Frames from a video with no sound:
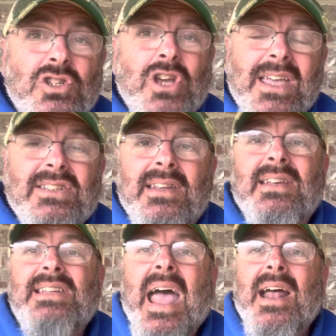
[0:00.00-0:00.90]
chasing
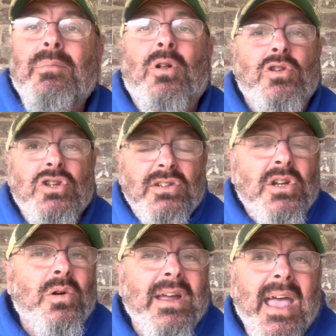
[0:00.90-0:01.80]
this animal, just
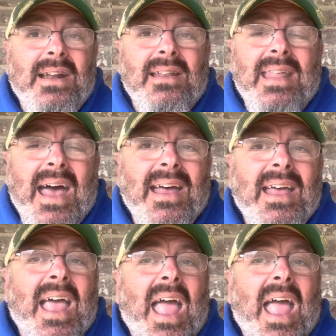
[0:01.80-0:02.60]
created that,